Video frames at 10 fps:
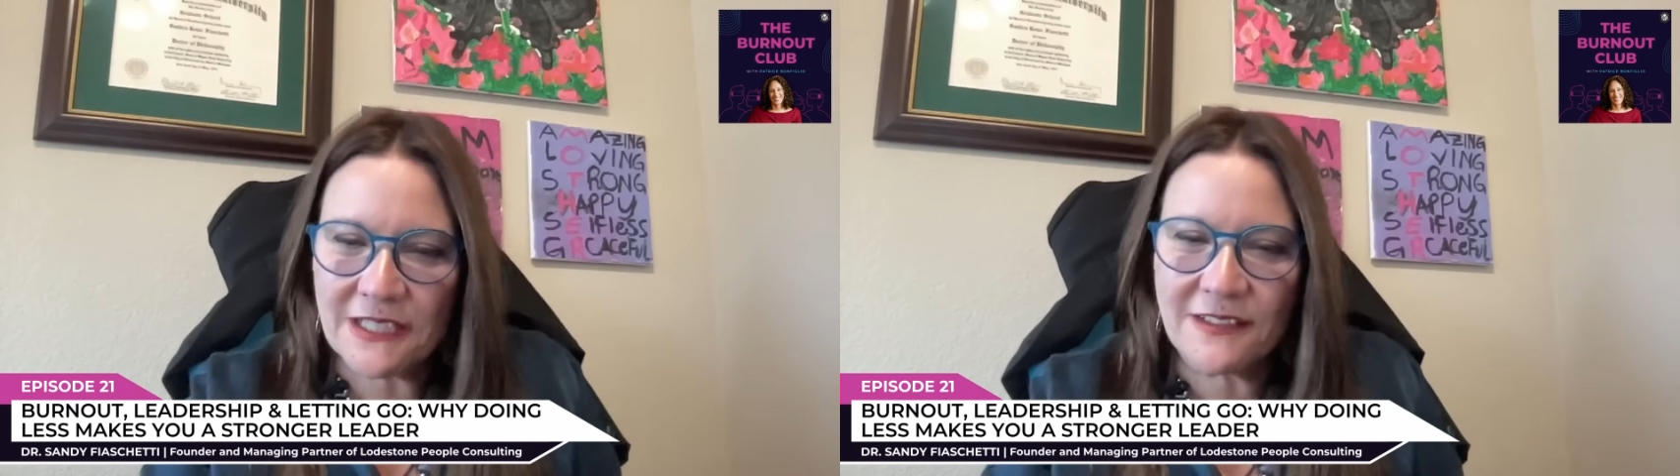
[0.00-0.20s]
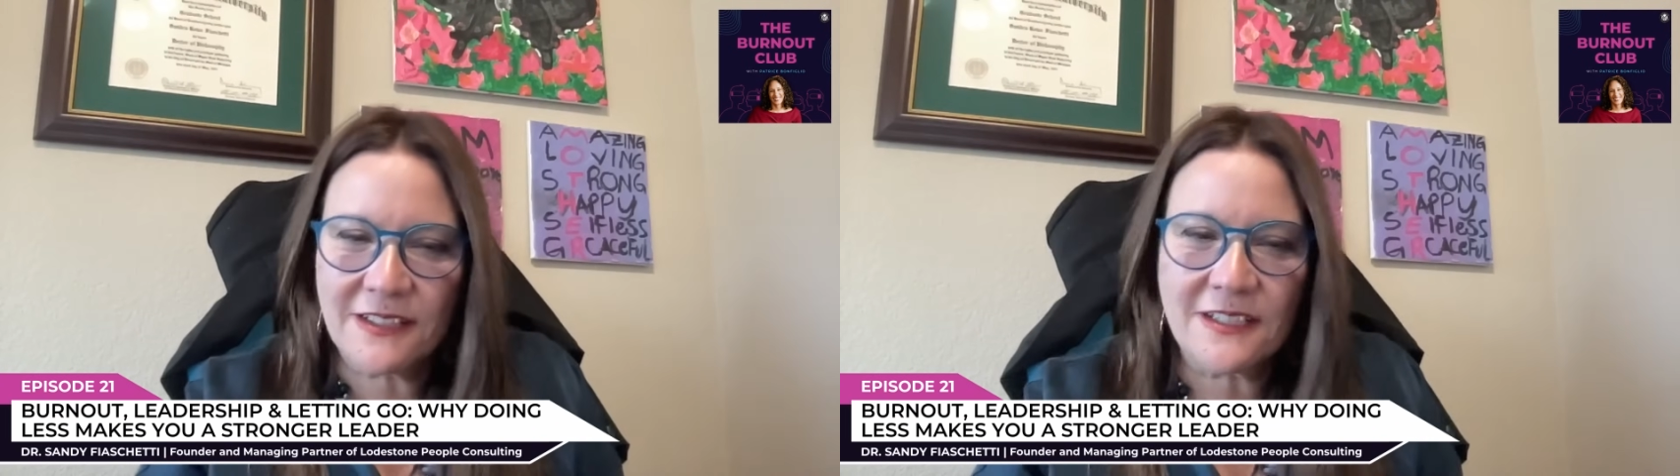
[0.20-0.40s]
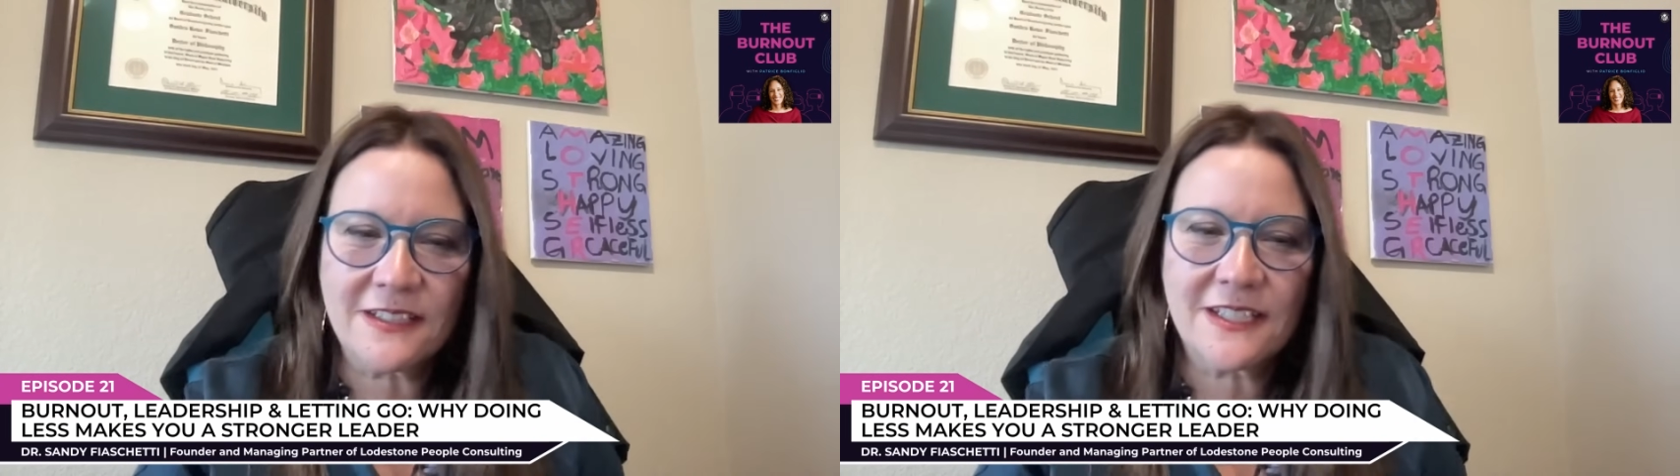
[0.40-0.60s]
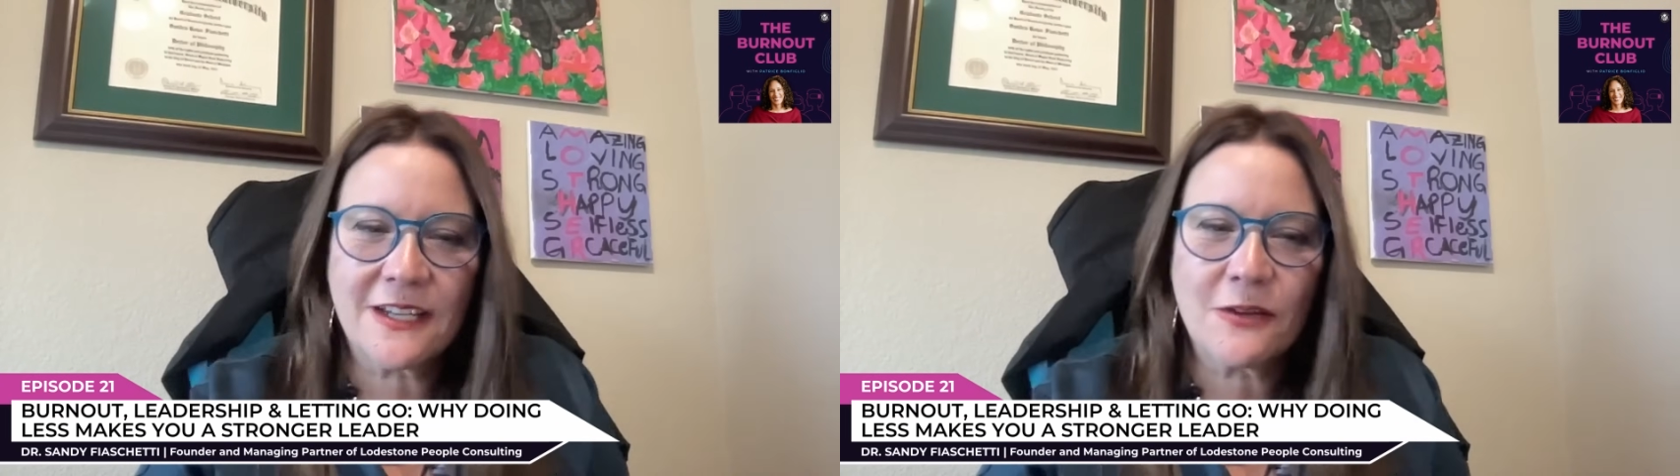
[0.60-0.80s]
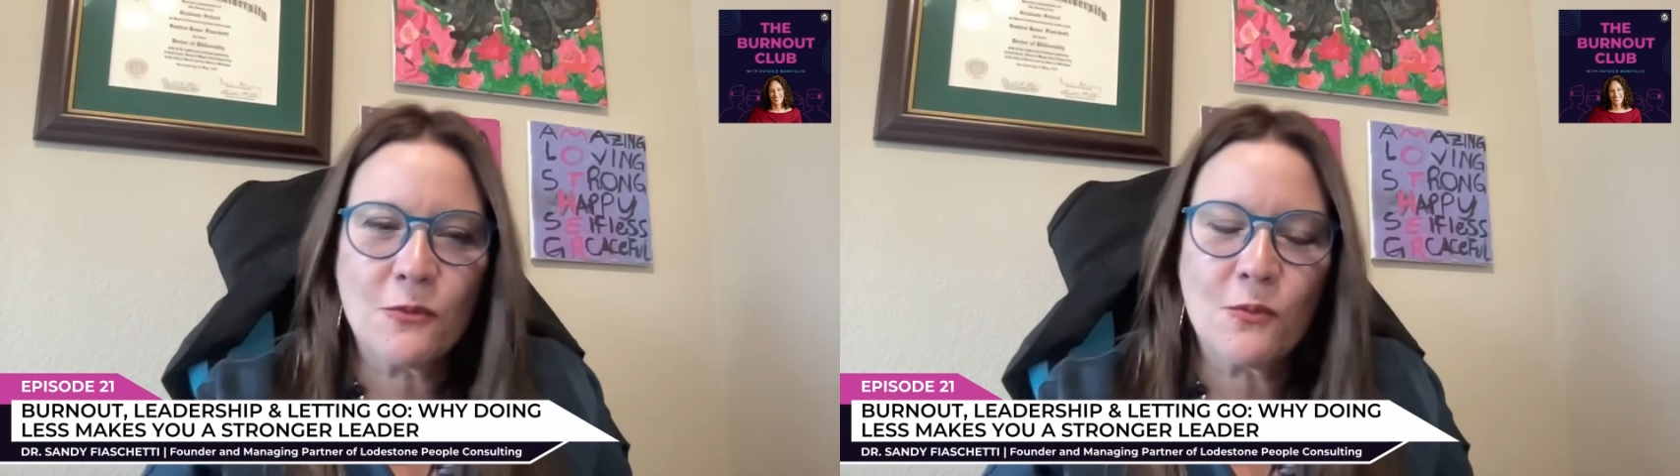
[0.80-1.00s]

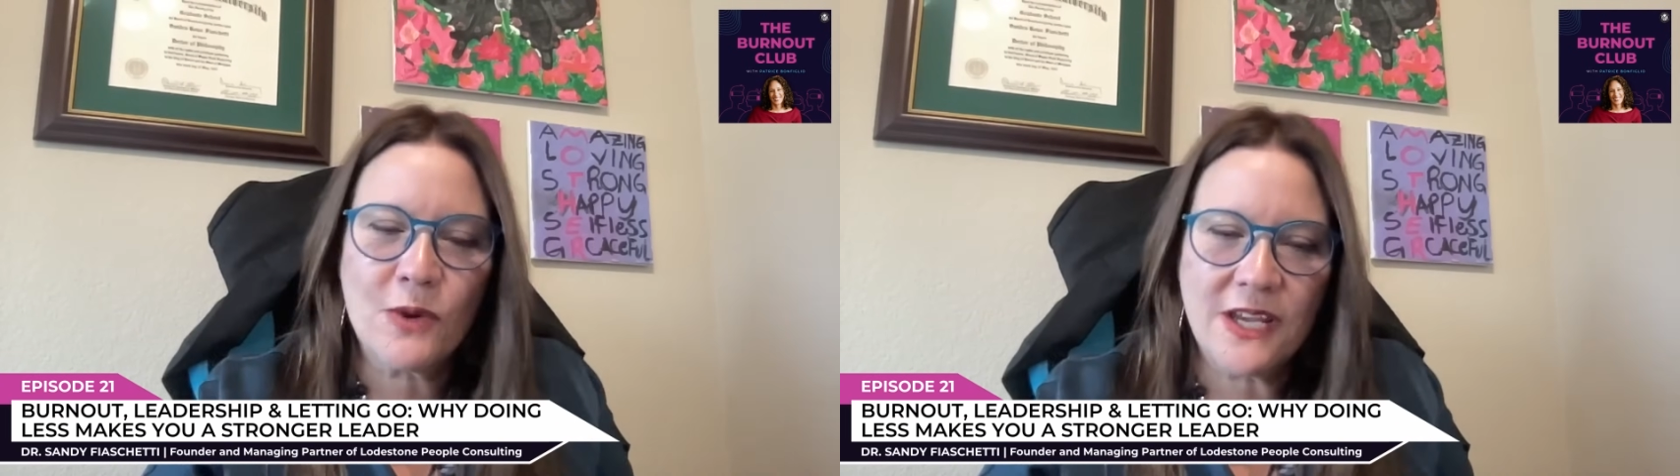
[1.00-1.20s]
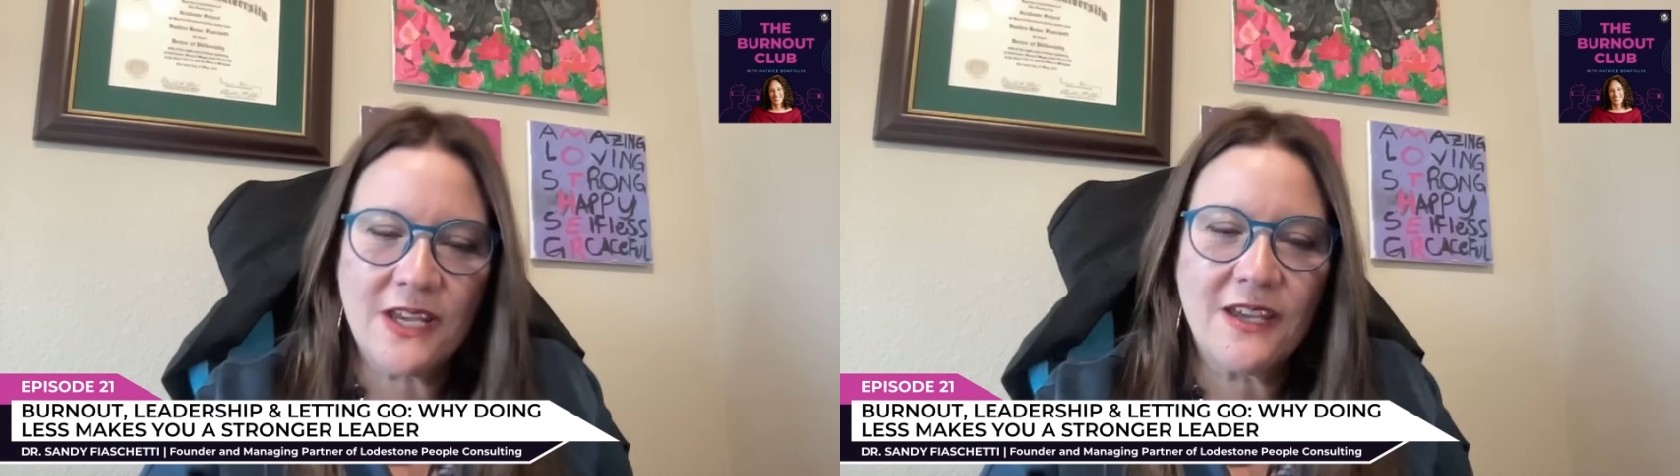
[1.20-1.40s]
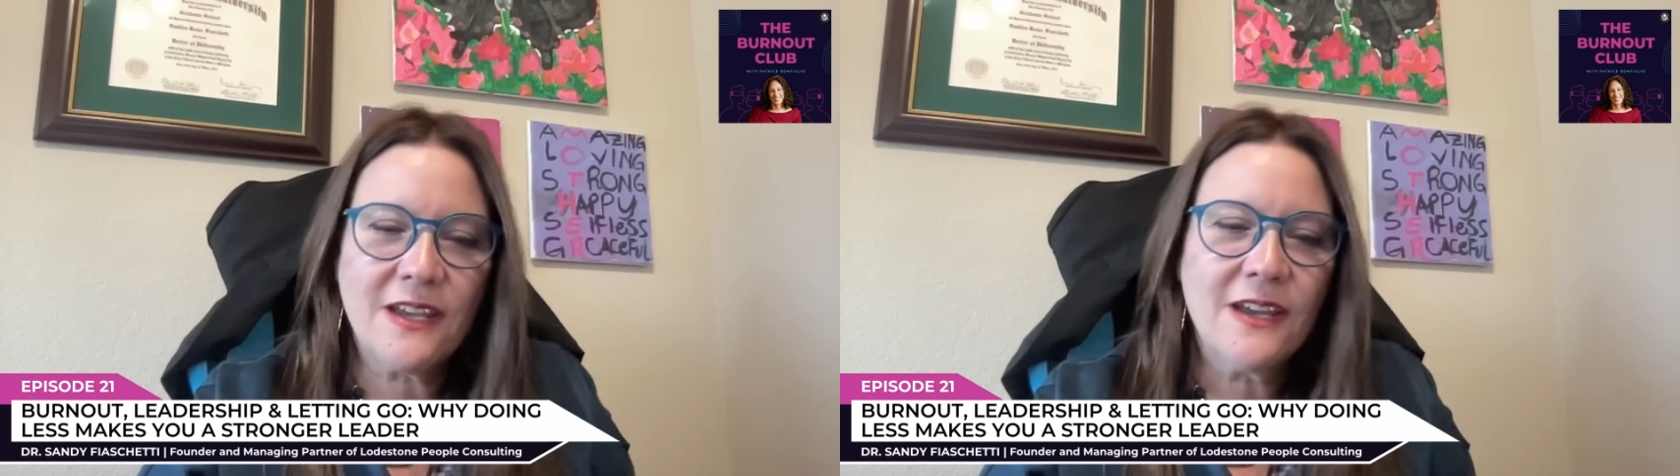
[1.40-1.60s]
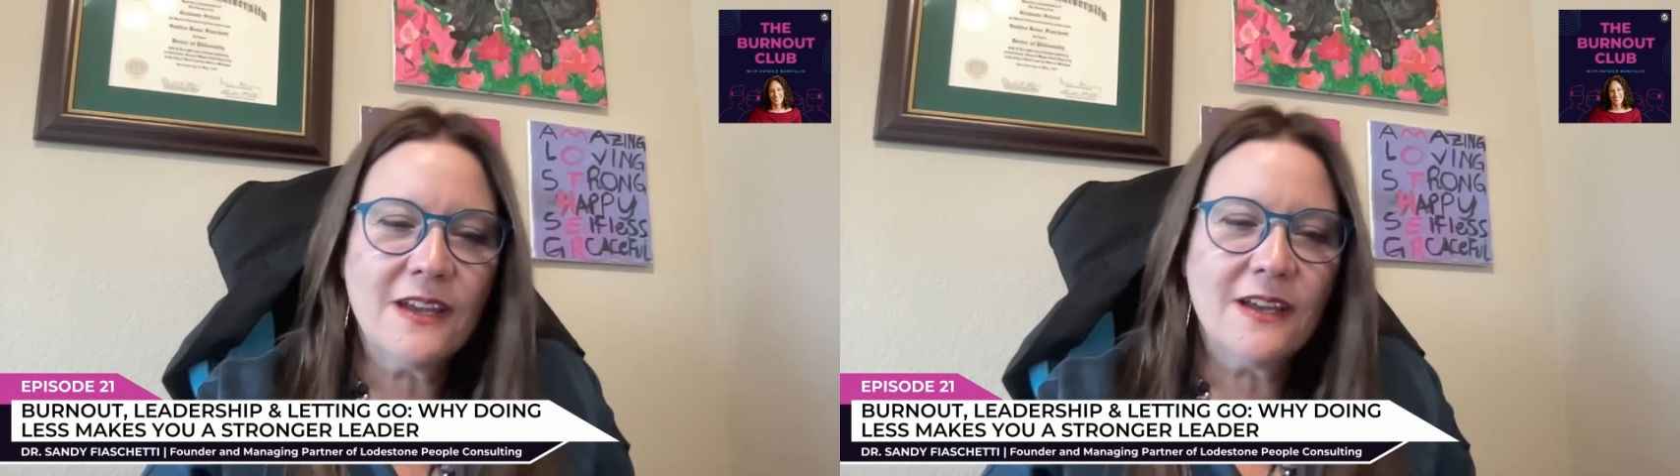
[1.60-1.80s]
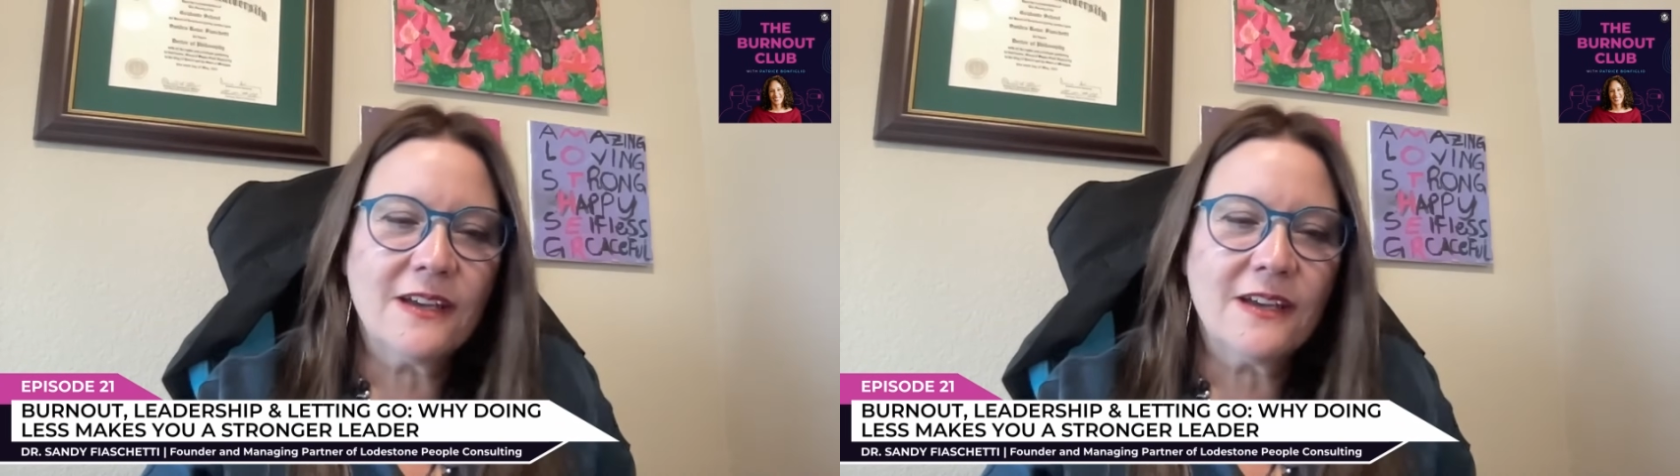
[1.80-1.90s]
Consulting, we